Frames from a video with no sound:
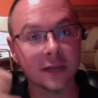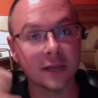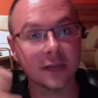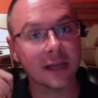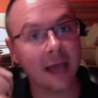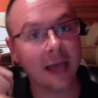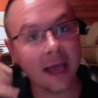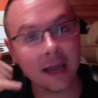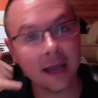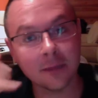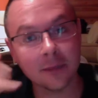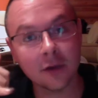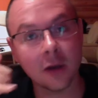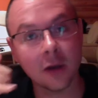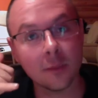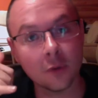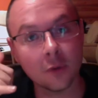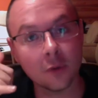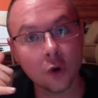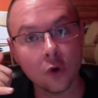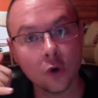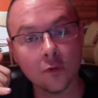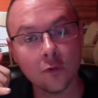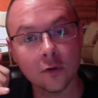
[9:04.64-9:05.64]
hey, I'm coming
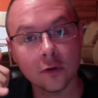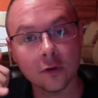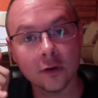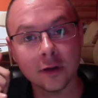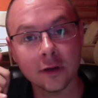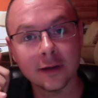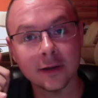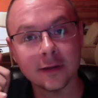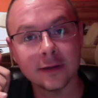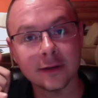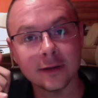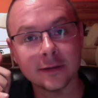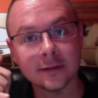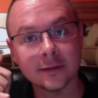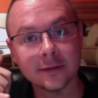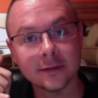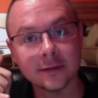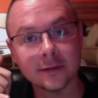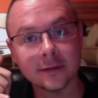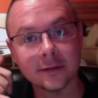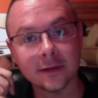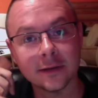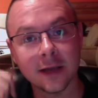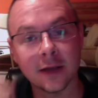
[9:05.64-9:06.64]
over.
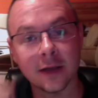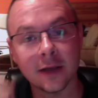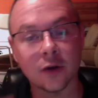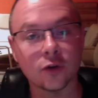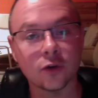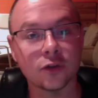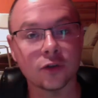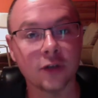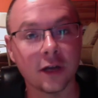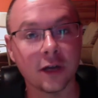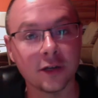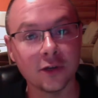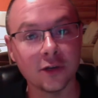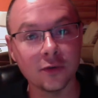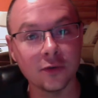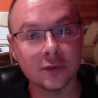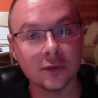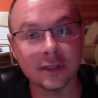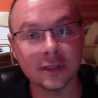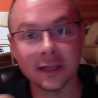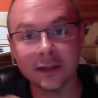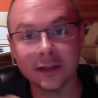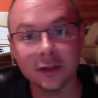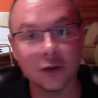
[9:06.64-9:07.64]
And all you got to do is
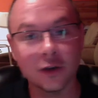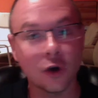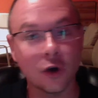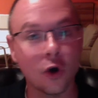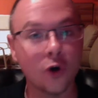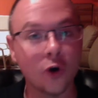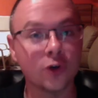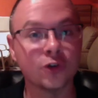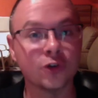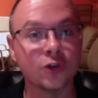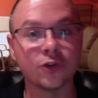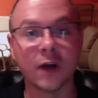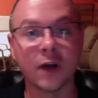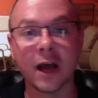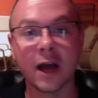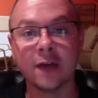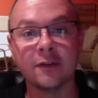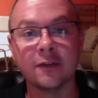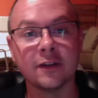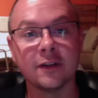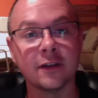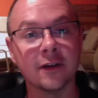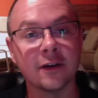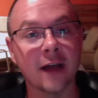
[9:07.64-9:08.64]
get in the car and drive
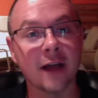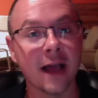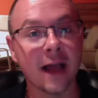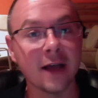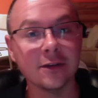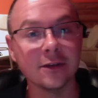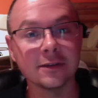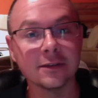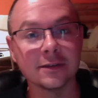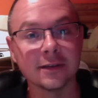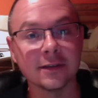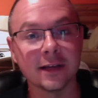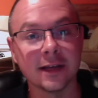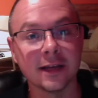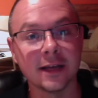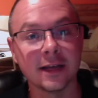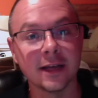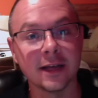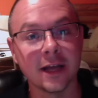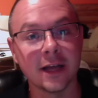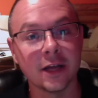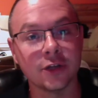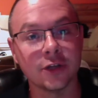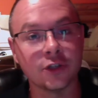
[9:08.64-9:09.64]
to their house
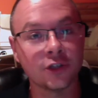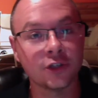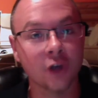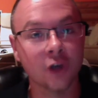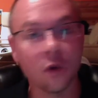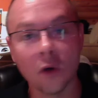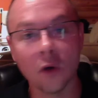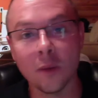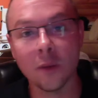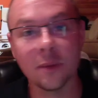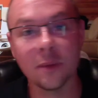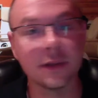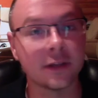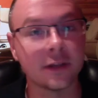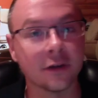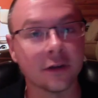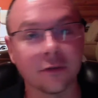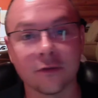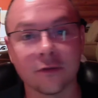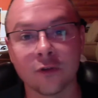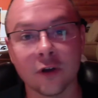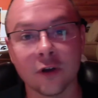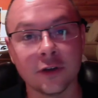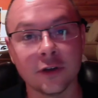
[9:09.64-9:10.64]
and show up at their
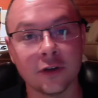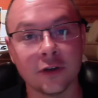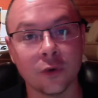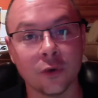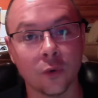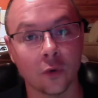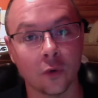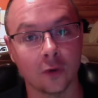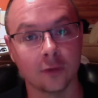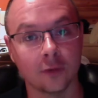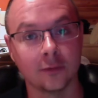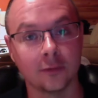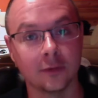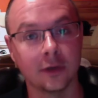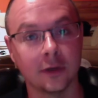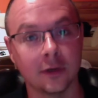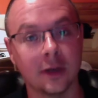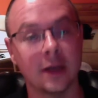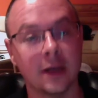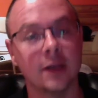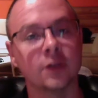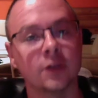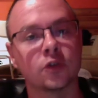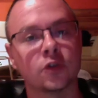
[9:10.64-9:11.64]
front door.
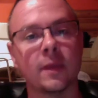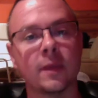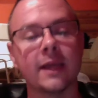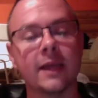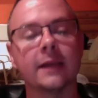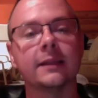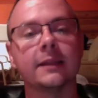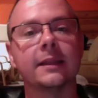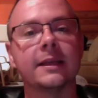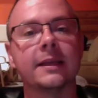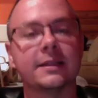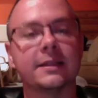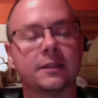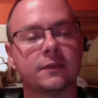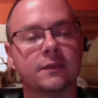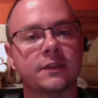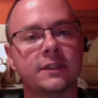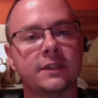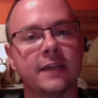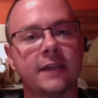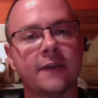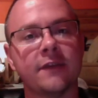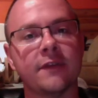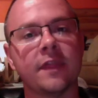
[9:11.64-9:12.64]
So make a list of
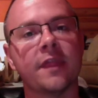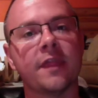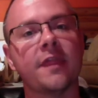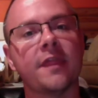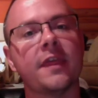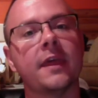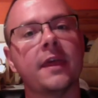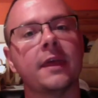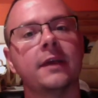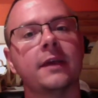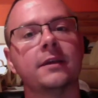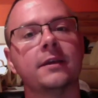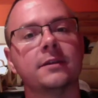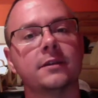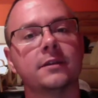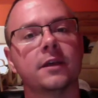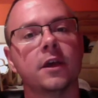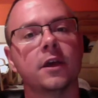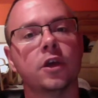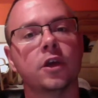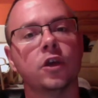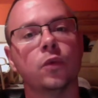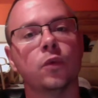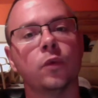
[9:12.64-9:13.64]
7 things
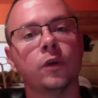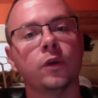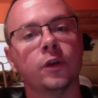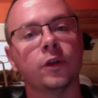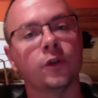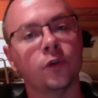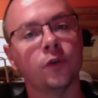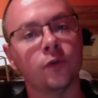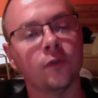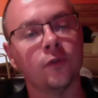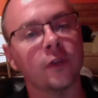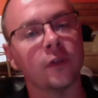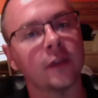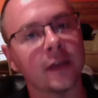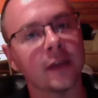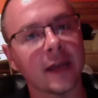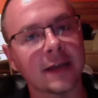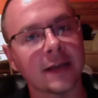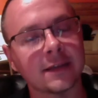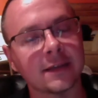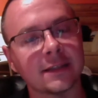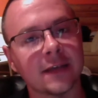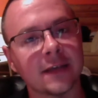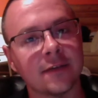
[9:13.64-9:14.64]
you want to do for the
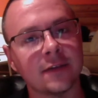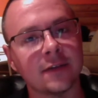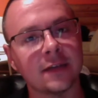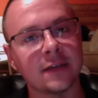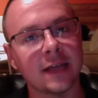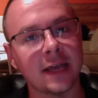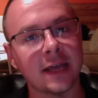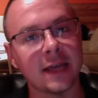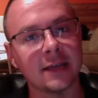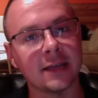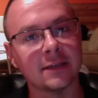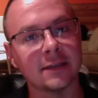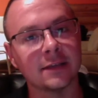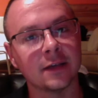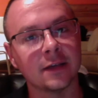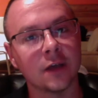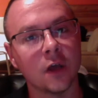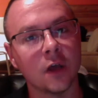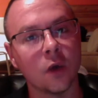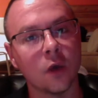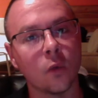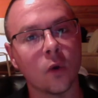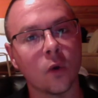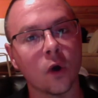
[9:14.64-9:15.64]
next 7 days
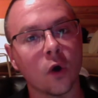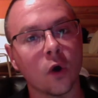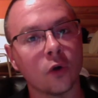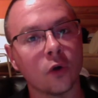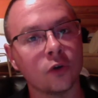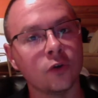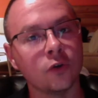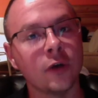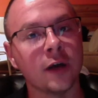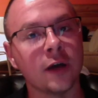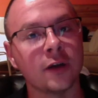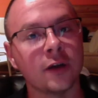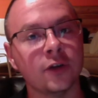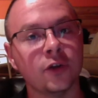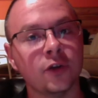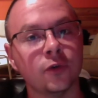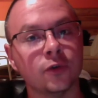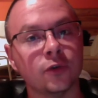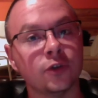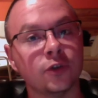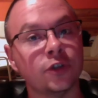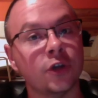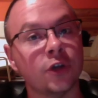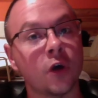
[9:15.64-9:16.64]
where all you got to do
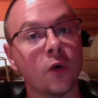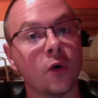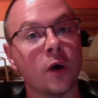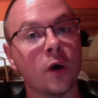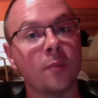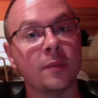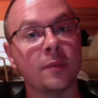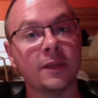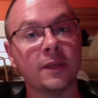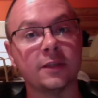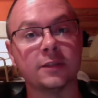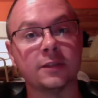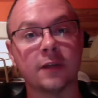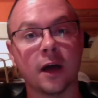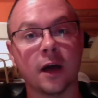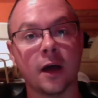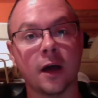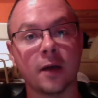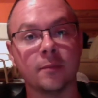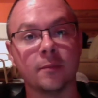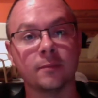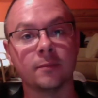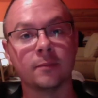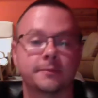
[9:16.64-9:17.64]
is show up each
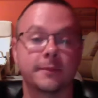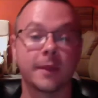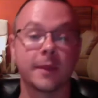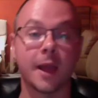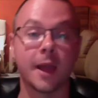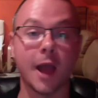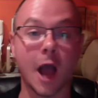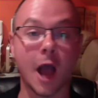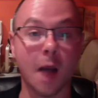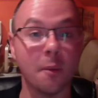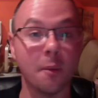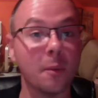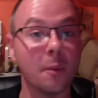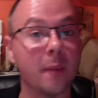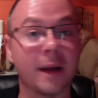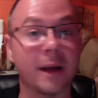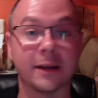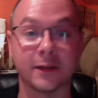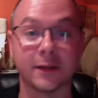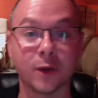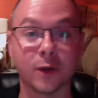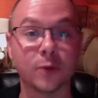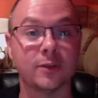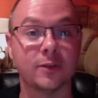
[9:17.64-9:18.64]
time. I'm about to
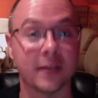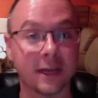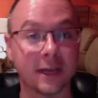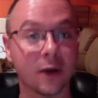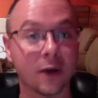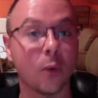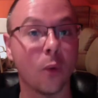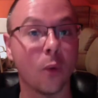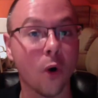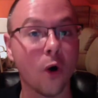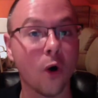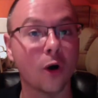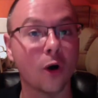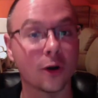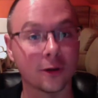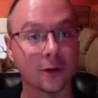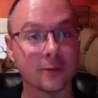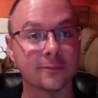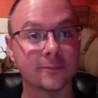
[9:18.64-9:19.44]
go take a walk.